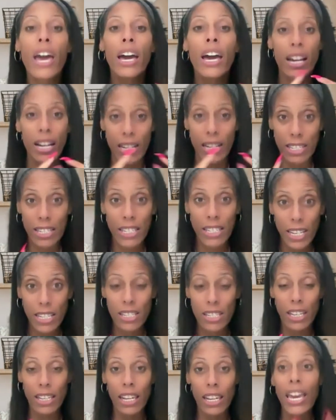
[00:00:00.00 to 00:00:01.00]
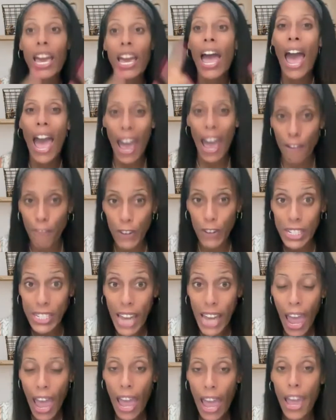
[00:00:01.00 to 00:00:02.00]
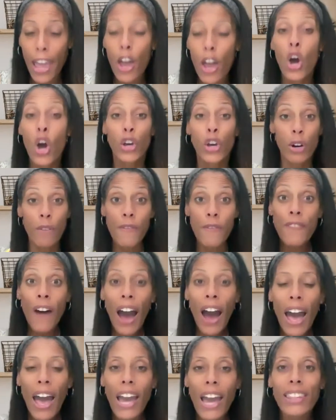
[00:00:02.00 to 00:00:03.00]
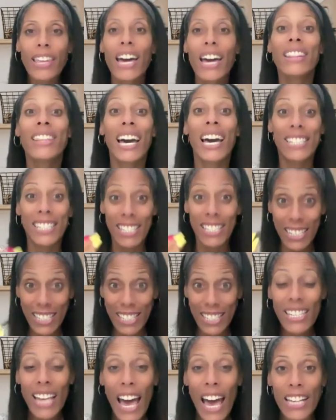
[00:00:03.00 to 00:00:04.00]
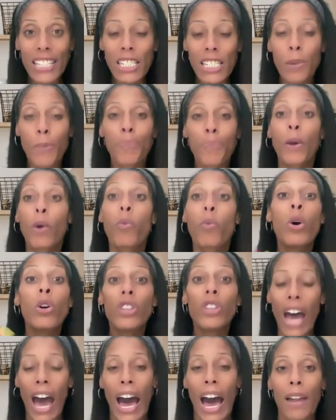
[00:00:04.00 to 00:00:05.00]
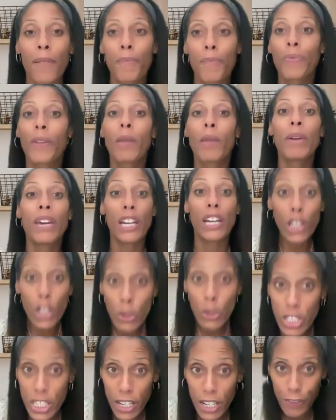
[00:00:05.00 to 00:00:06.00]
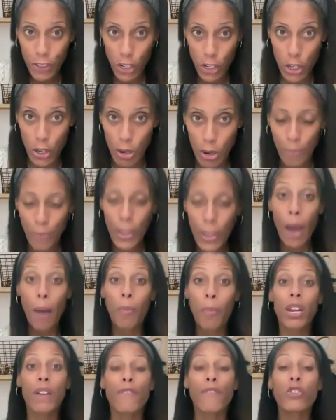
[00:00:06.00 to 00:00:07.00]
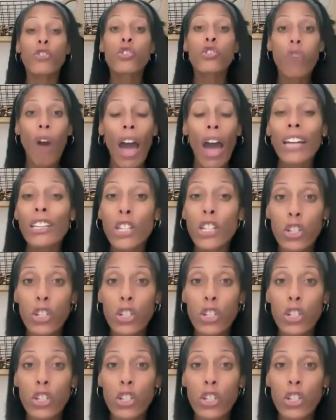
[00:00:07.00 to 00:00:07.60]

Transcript: consistently every day, you'll find that success will not be elusive to you. But if you're trying to